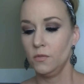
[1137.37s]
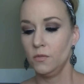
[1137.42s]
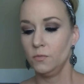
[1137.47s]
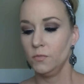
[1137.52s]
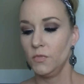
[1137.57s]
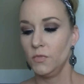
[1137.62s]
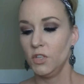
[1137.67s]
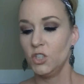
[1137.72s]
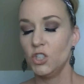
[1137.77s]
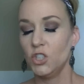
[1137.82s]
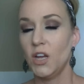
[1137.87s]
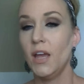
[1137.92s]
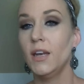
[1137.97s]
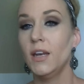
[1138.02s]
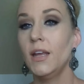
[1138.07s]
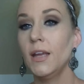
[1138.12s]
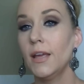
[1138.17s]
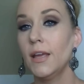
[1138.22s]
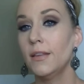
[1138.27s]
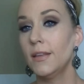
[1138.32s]

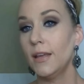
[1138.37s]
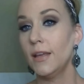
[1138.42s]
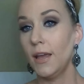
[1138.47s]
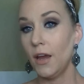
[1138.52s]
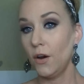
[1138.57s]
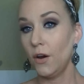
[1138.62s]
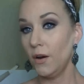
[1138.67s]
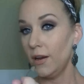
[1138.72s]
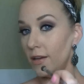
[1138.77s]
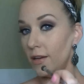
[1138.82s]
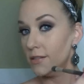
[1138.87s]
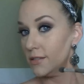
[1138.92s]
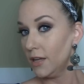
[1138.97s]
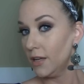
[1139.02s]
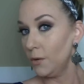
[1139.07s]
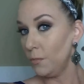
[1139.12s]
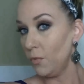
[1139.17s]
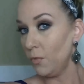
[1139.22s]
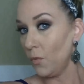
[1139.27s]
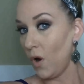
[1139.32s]
shading in the areas that
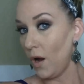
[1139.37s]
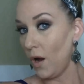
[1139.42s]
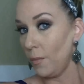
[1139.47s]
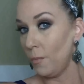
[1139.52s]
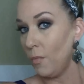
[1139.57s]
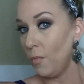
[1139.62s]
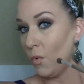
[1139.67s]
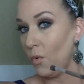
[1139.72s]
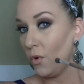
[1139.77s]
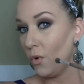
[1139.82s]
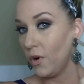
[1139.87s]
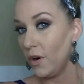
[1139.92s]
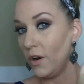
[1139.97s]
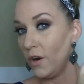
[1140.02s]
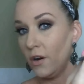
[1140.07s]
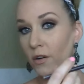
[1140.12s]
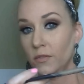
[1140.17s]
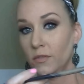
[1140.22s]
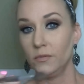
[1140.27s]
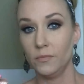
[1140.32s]
you want
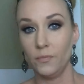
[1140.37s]
more